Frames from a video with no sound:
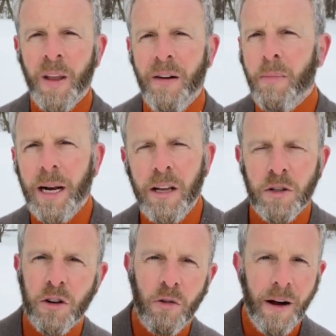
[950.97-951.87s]
everybody
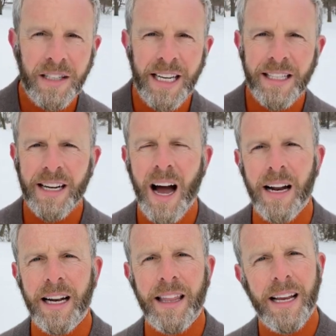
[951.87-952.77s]
used to gravitate to
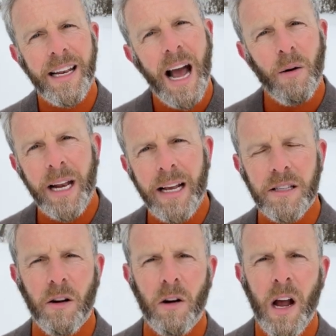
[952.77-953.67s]
cotton. I think
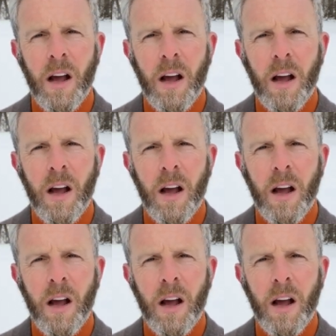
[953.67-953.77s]
nowadays they're